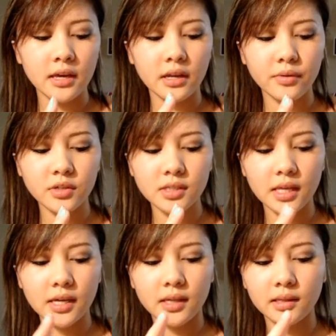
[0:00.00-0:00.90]
and I would just
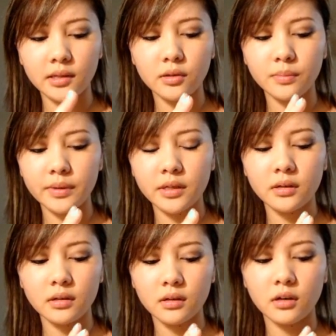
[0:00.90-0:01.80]
take a little bit
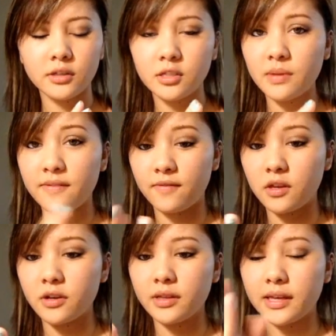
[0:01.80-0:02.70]
onto my
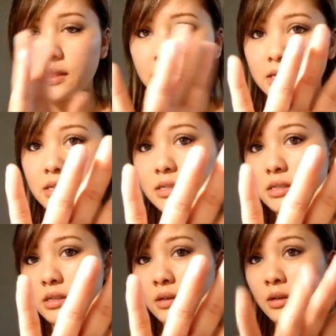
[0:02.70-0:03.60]
finger like
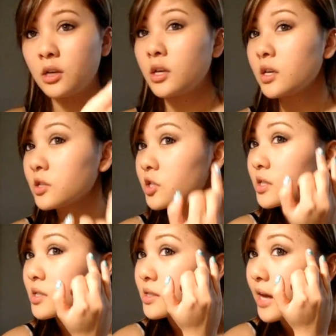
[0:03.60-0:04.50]
this and
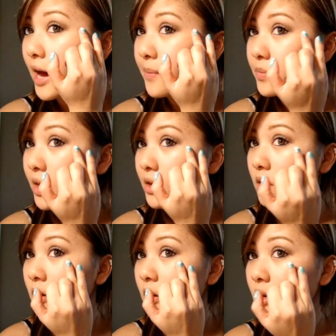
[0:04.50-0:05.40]
just tap that
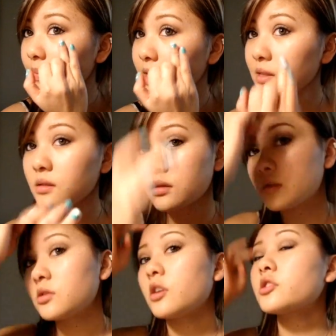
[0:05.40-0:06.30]

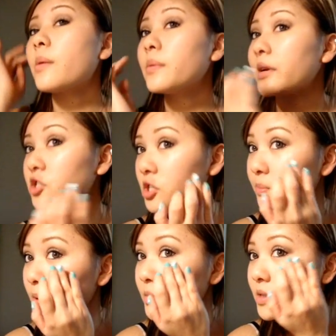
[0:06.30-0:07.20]
on top of my
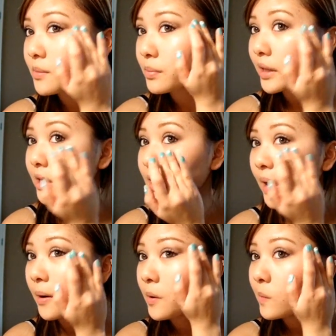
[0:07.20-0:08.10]
cheekbones and blend it
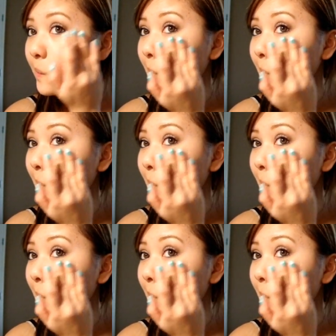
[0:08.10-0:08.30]
out.